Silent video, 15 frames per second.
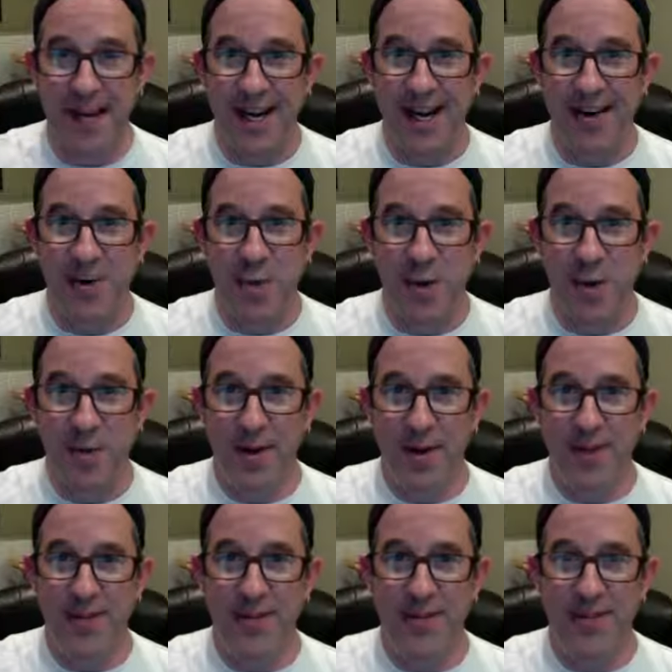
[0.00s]
in the morning
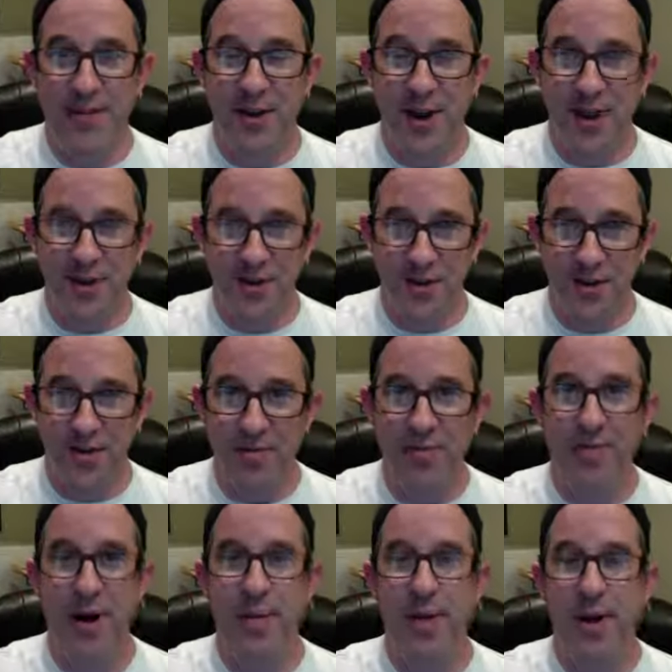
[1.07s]
because you guys are
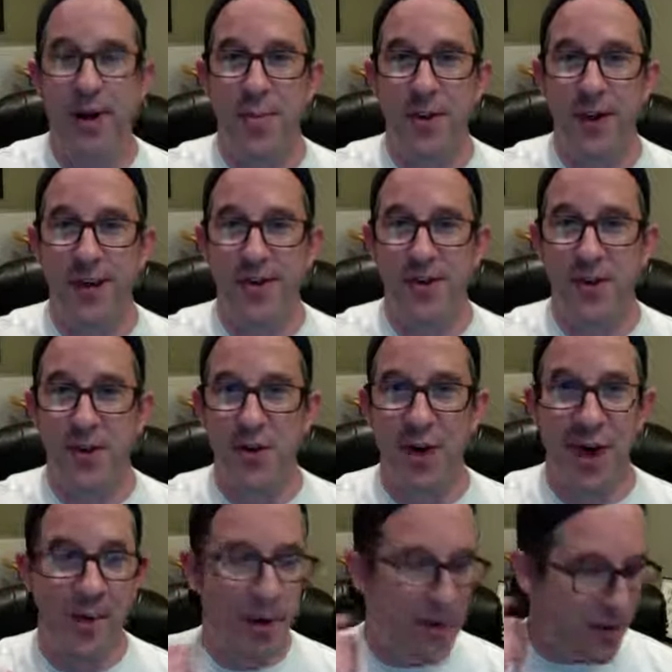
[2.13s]
ramping up into your
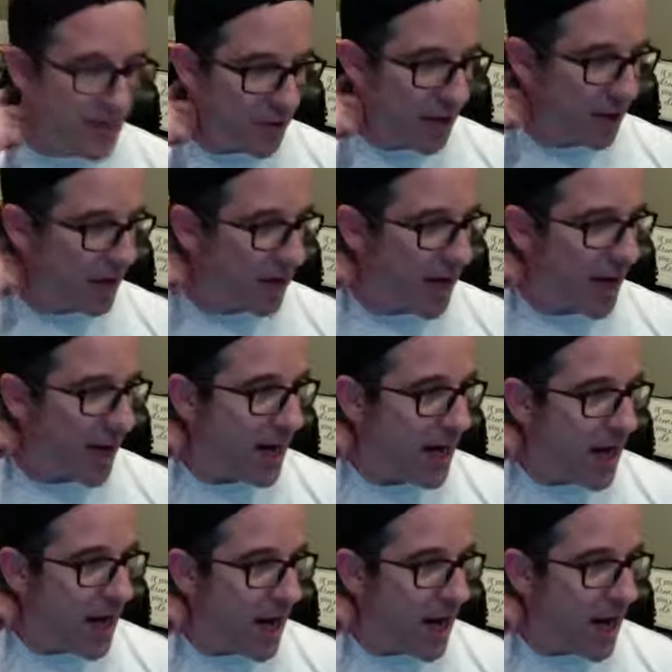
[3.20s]
day, maybe starting your day.